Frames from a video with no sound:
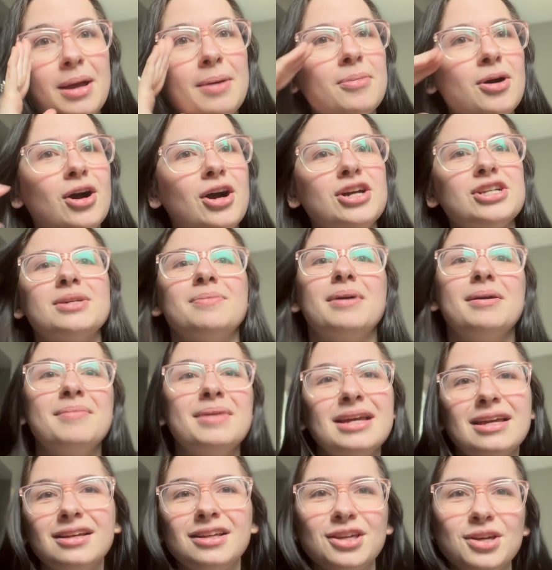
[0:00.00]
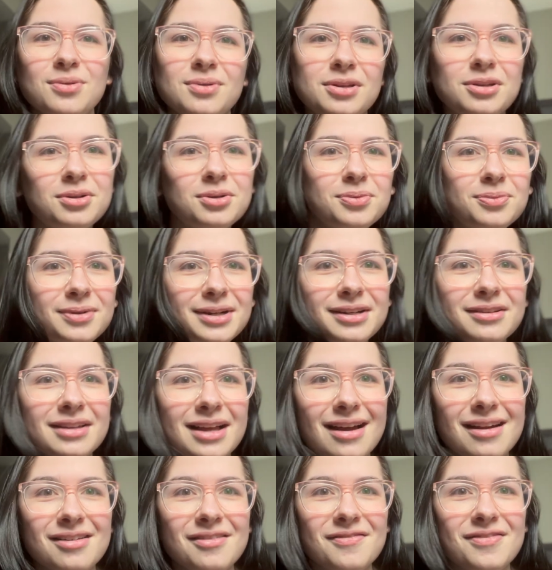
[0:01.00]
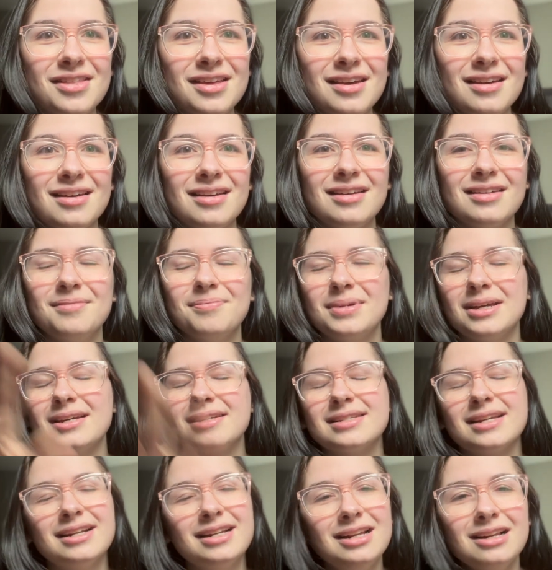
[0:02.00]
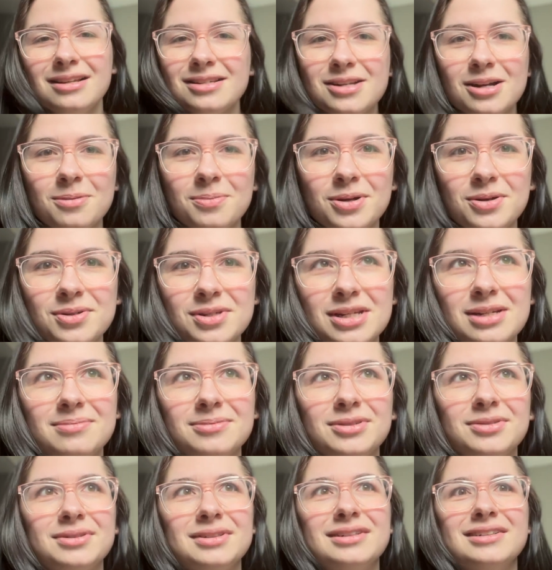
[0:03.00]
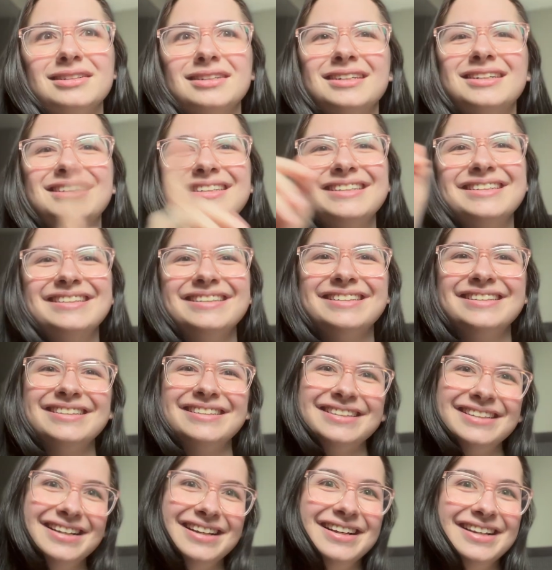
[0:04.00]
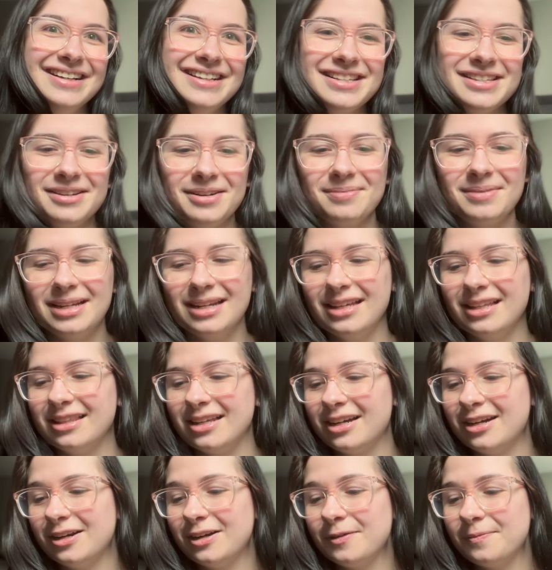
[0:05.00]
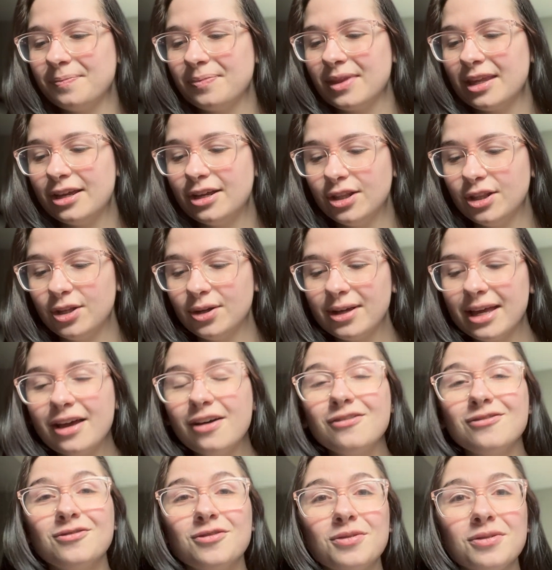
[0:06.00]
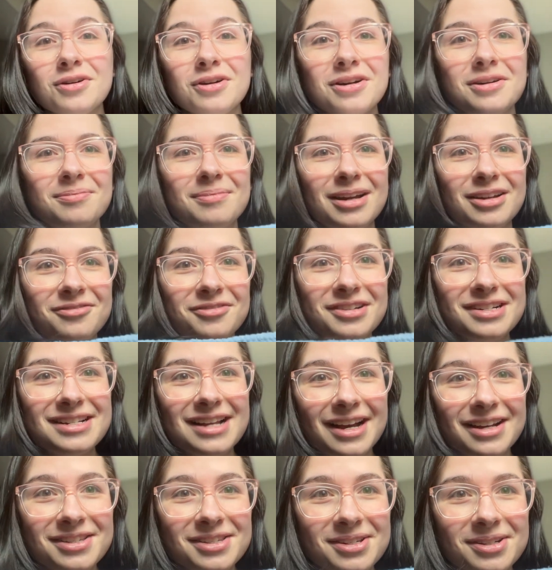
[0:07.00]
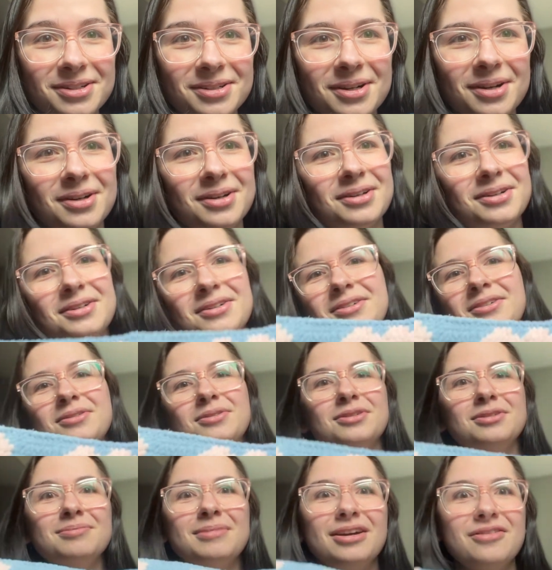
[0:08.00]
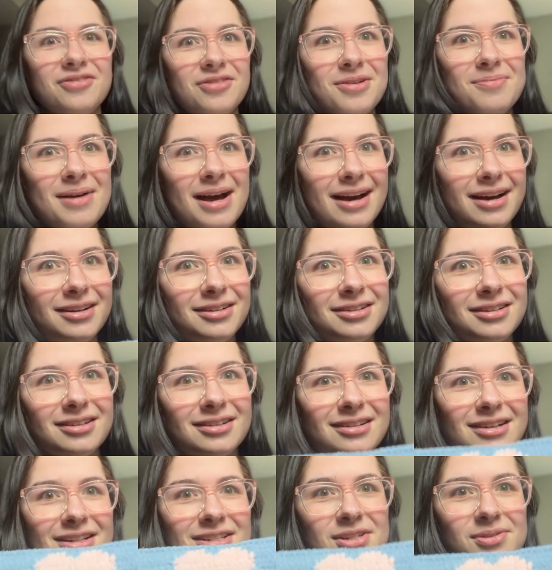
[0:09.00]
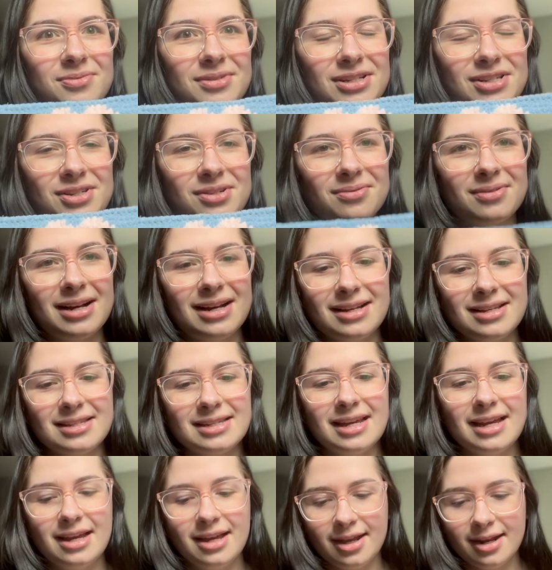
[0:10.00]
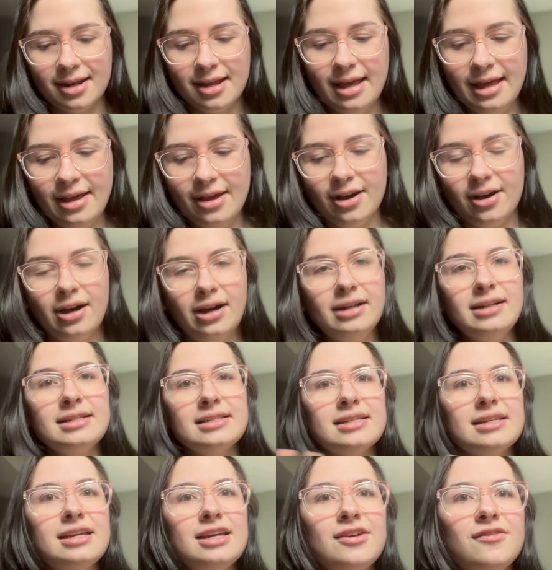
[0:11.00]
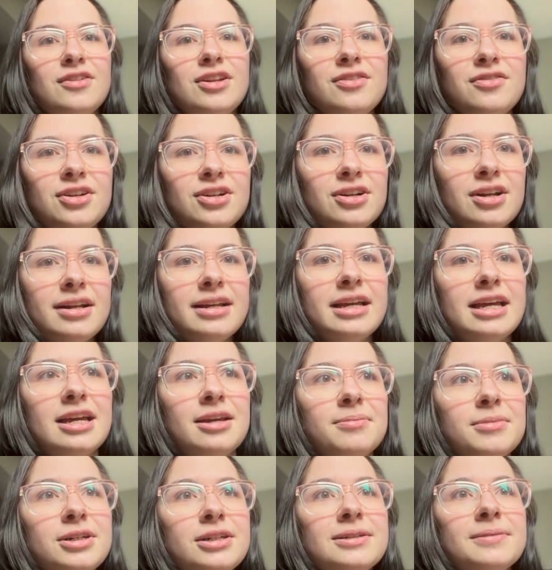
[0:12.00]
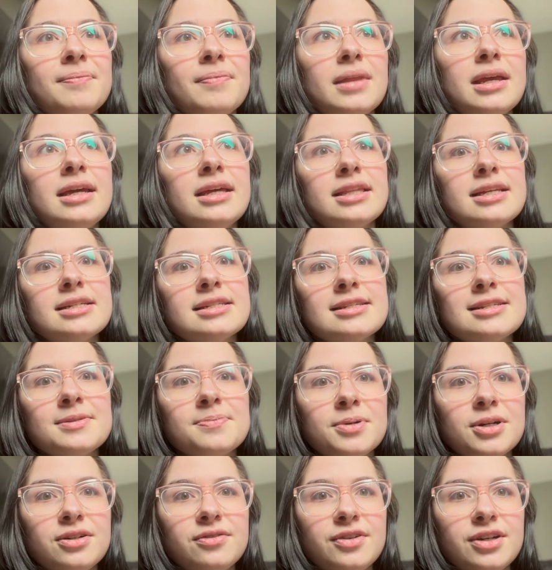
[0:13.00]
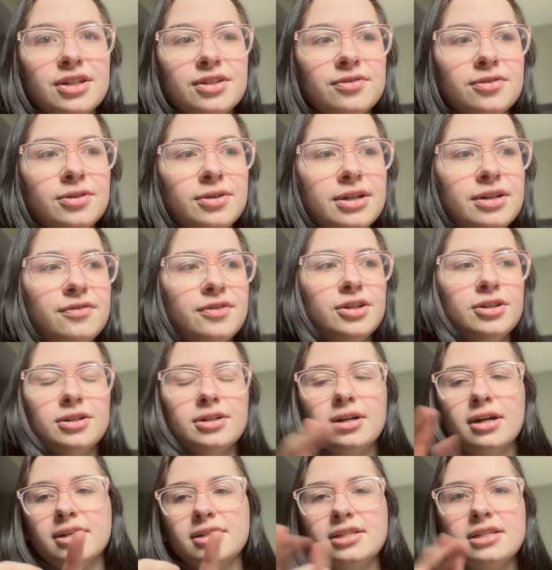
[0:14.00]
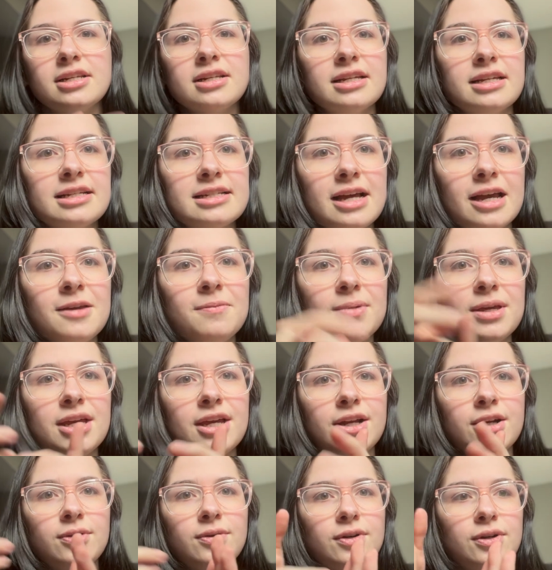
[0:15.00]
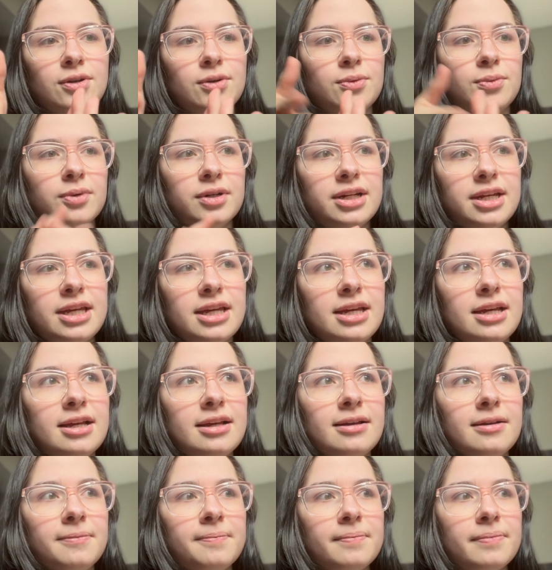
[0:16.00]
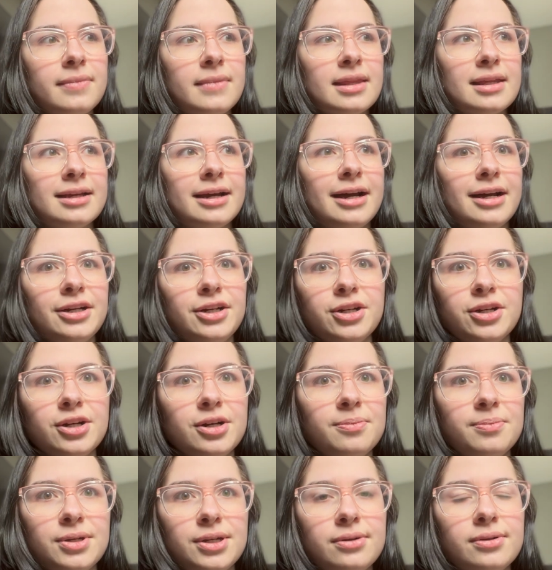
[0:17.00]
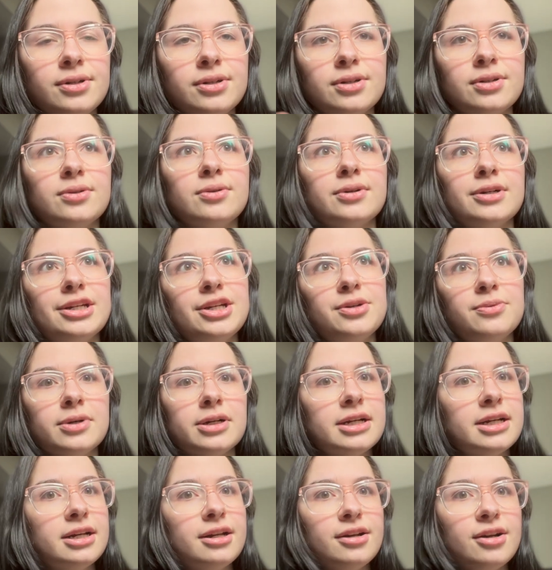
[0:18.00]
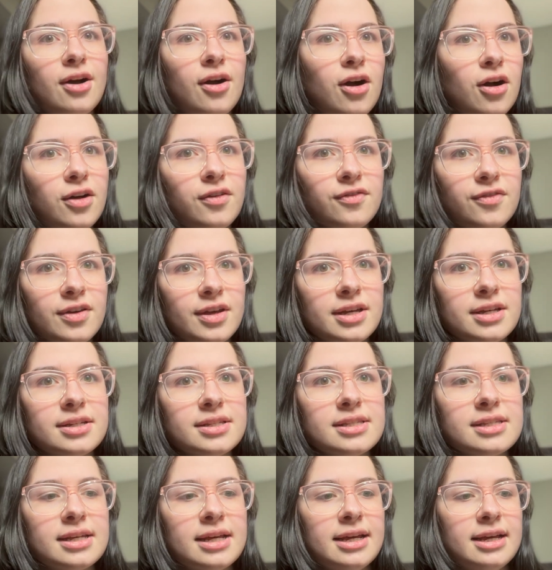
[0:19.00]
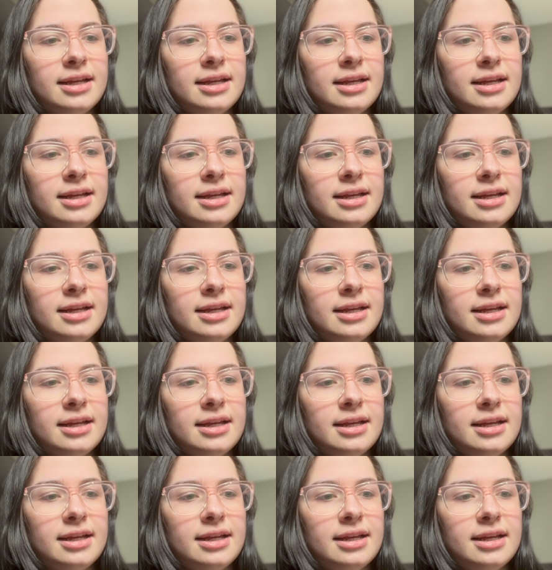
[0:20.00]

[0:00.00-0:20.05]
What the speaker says: Posh. I might make a cute little reel out of it because I need to start posting more. So I'm getting there. Look out for my free tester call or my free pattern. It's a wrist rest, and honestly, even if you're not a gamer, this is perfect for if you're constantly typing or working at your computer, or you work in an office.